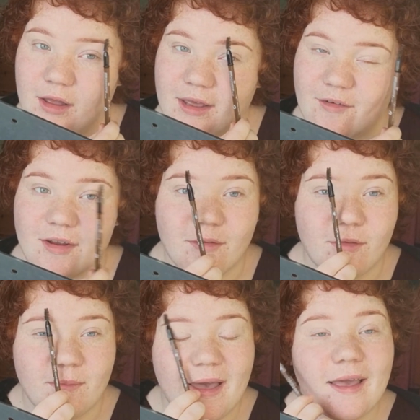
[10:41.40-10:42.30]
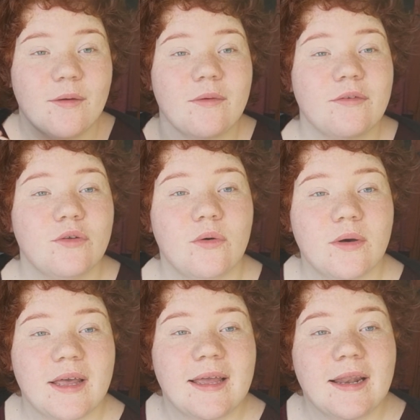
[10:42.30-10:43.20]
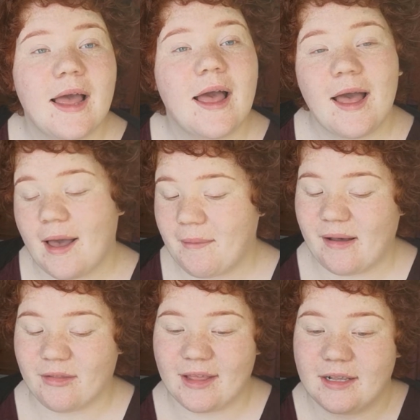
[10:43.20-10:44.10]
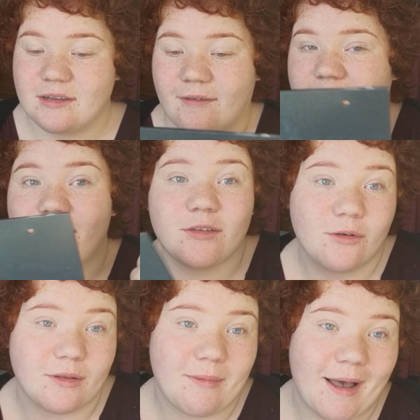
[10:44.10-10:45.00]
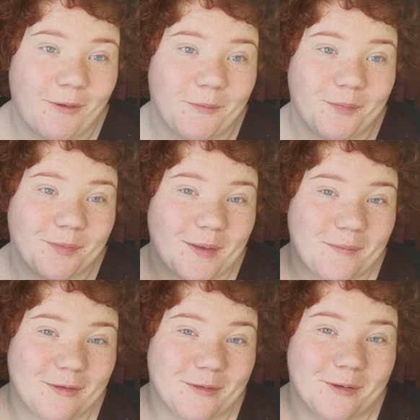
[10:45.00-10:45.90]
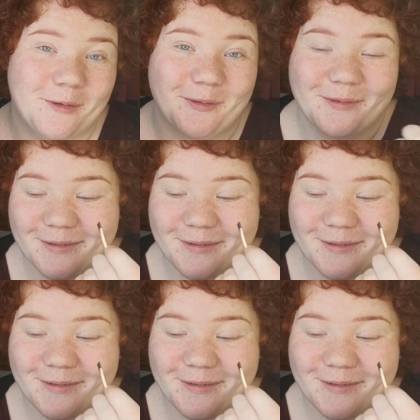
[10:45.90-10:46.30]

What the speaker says: get ready with me with talking about things I've never talked about before.